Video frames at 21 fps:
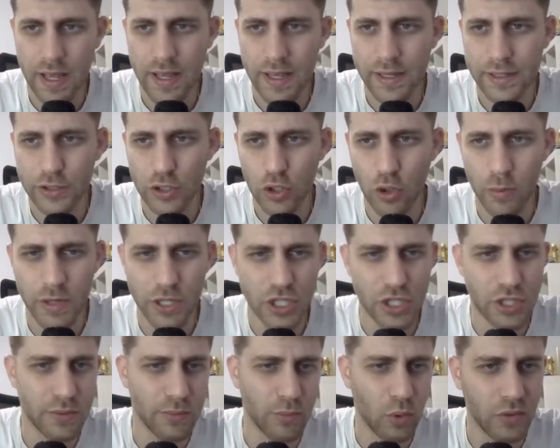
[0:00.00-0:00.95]
so
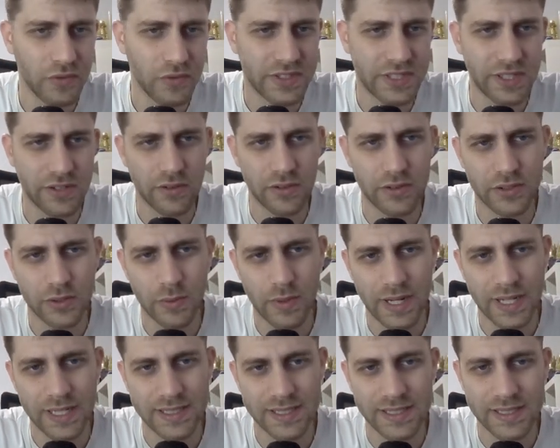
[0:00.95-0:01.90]
much moves here, also
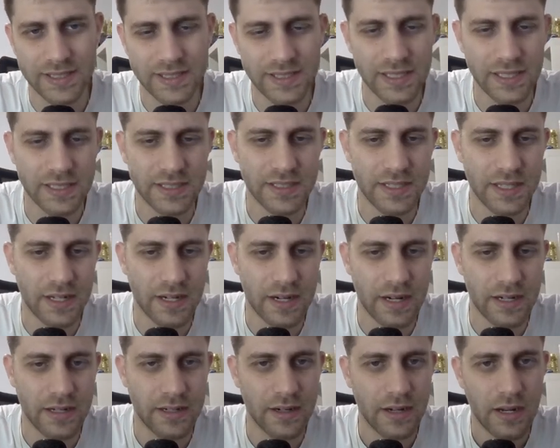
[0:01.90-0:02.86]
Knight C6 there
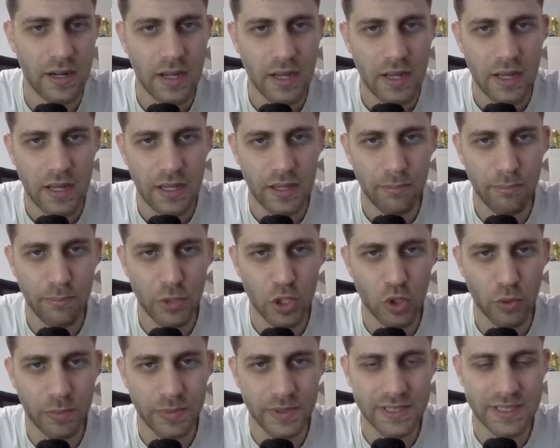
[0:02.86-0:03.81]
are,
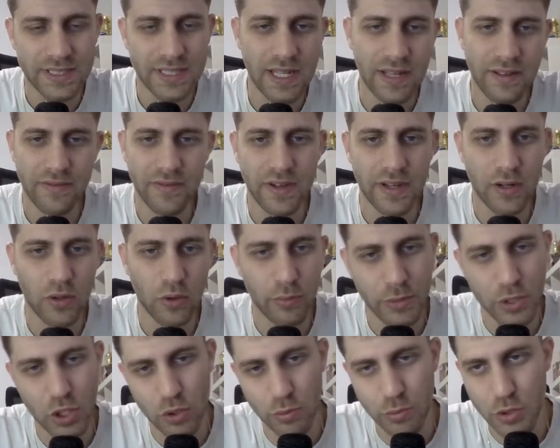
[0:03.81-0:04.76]
Bishop E7 or
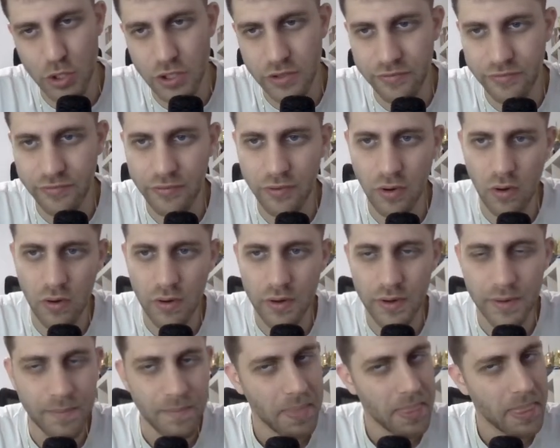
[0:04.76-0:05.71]
Bishop
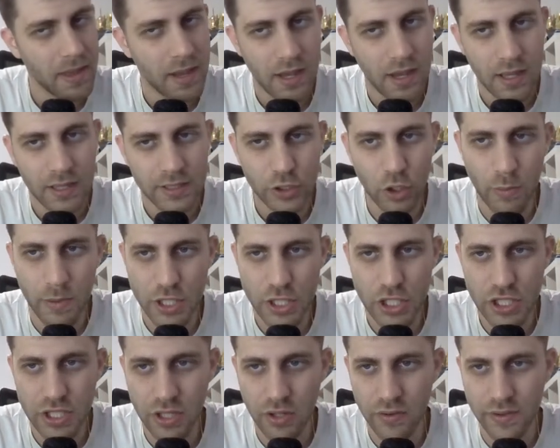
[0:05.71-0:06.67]
G4. So
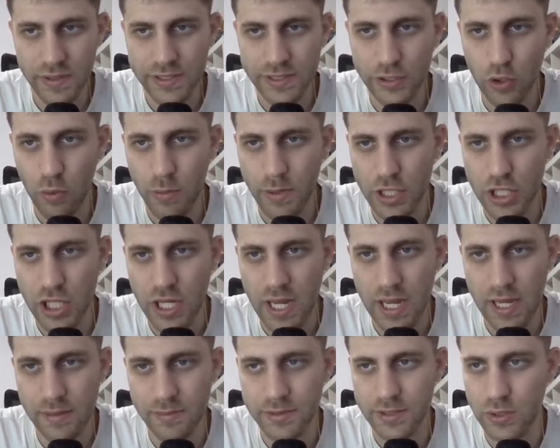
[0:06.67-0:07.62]
much theory, so much
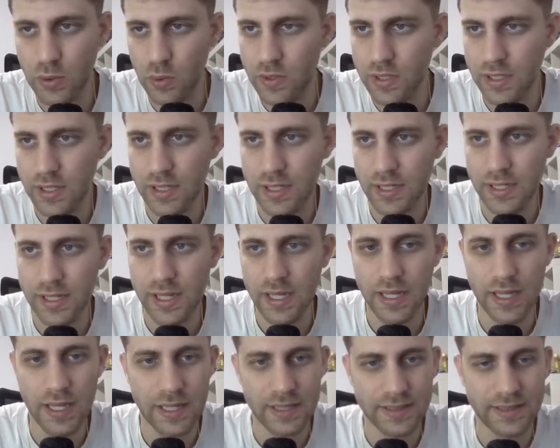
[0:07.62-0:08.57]
games, you can
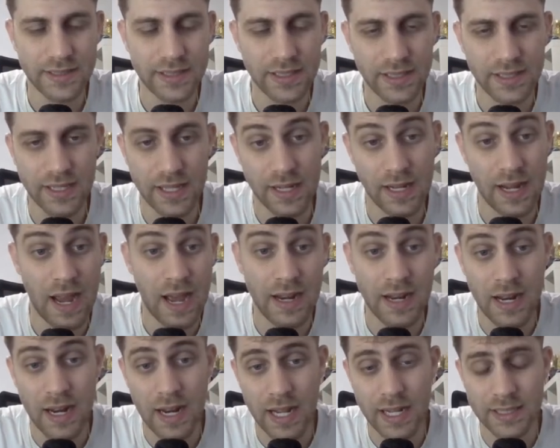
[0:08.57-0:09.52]
see it and
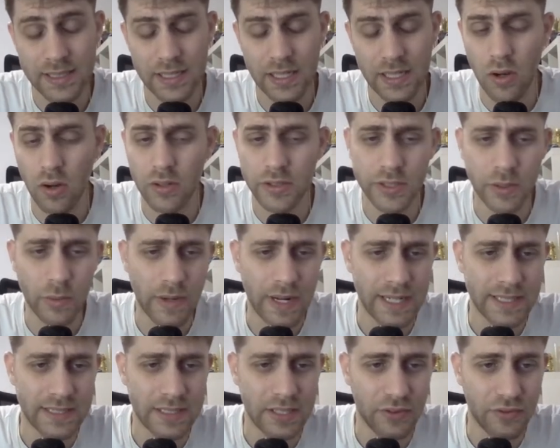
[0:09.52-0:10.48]
analyzing. Also
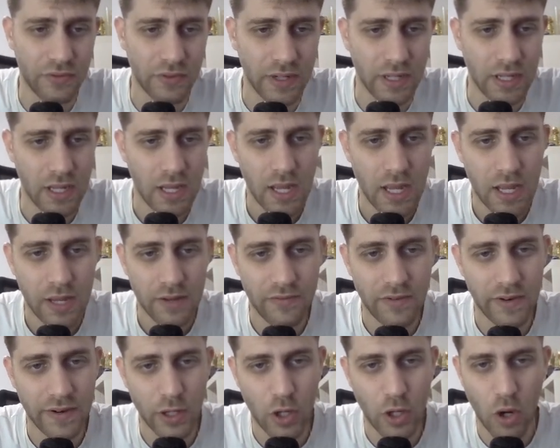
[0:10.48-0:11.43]
knight c3,
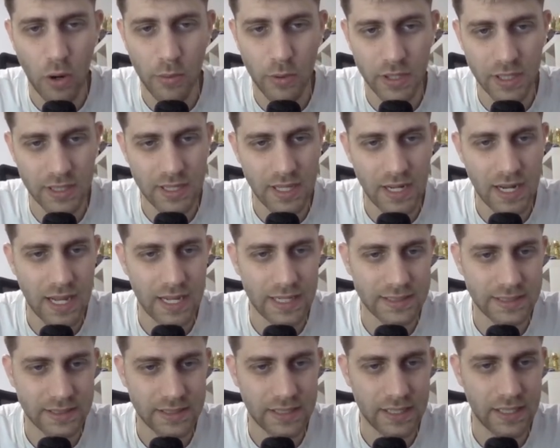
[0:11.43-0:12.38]
very common in the
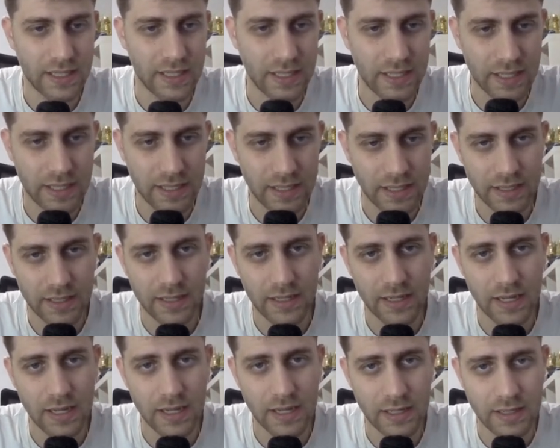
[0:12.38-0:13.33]
last
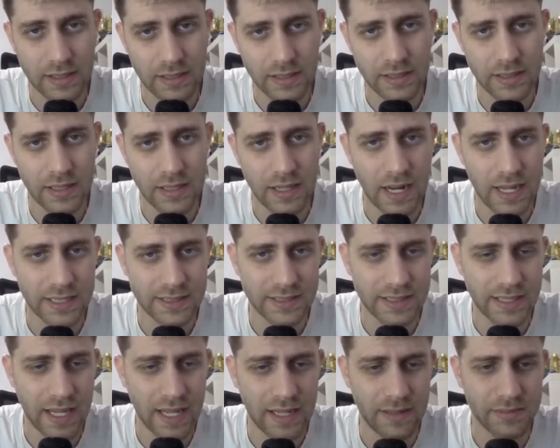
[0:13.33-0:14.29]

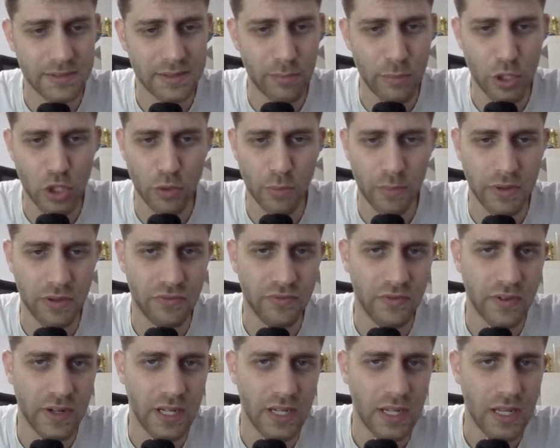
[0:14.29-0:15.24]
games. Bishop
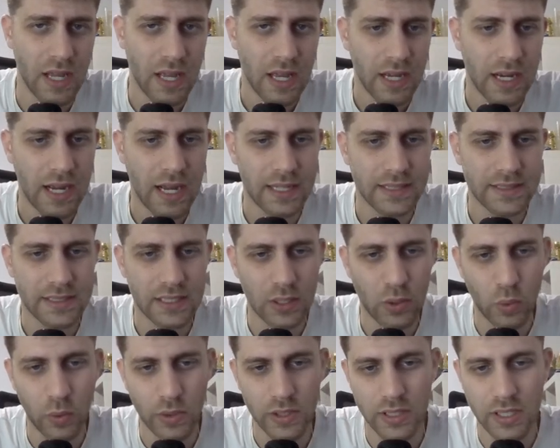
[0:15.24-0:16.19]
e3, castle,
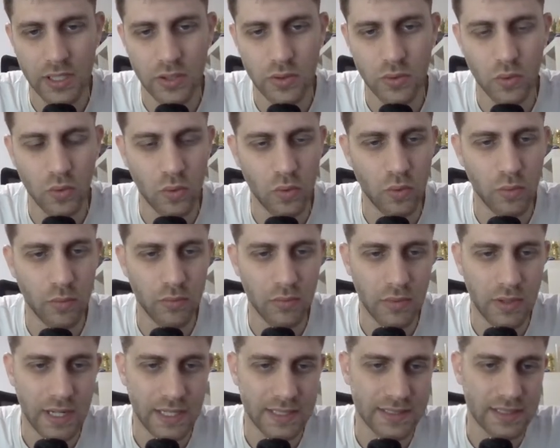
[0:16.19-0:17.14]
queen
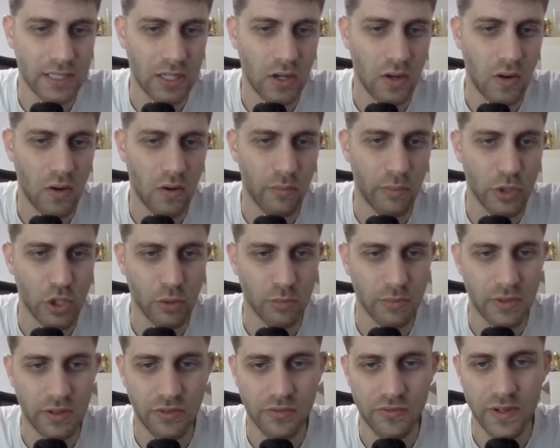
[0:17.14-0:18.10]
d2, castle long, bishop
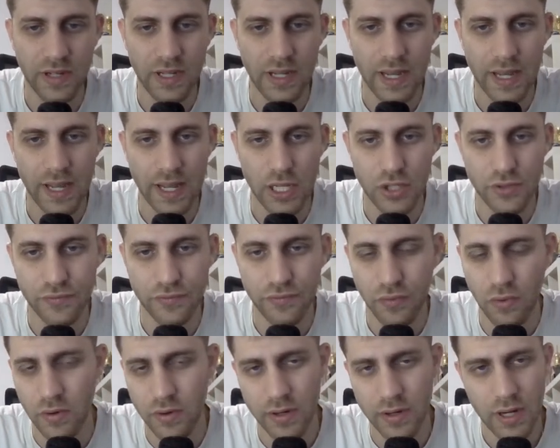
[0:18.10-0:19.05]
d3,
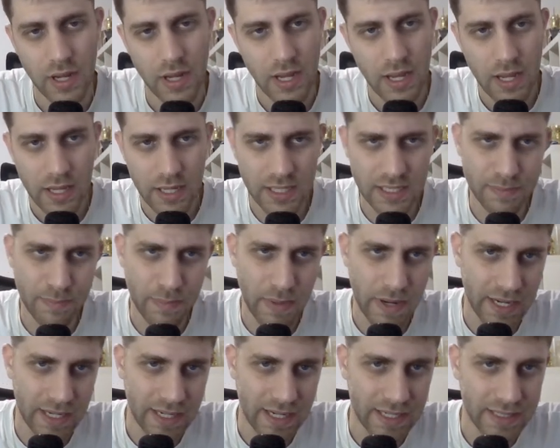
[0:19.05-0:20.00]
h4. He's
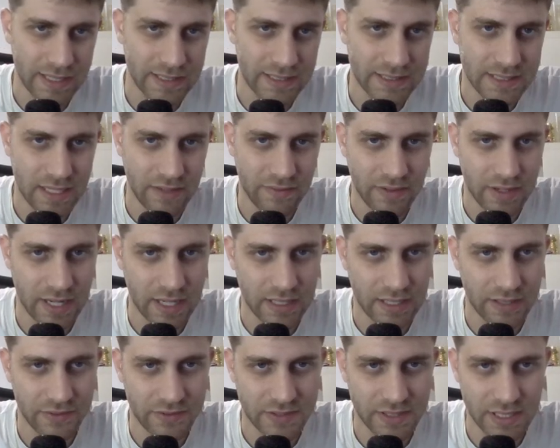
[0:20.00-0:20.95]
playing knight d7,
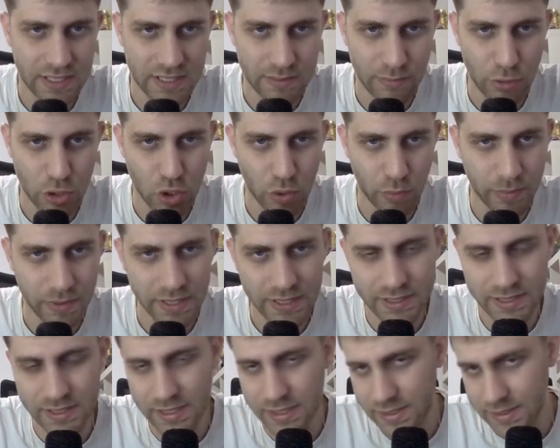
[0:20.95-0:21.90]
knight f6, bishop
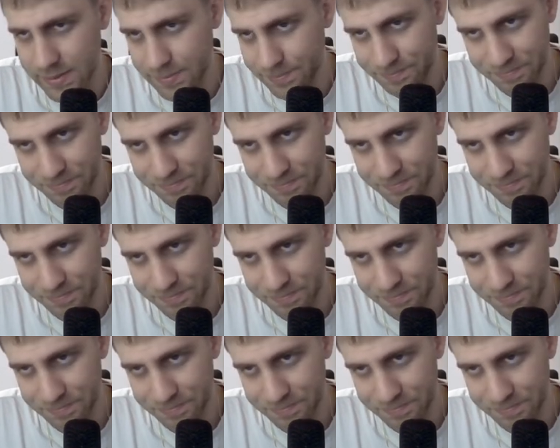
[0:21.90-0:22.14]
e6.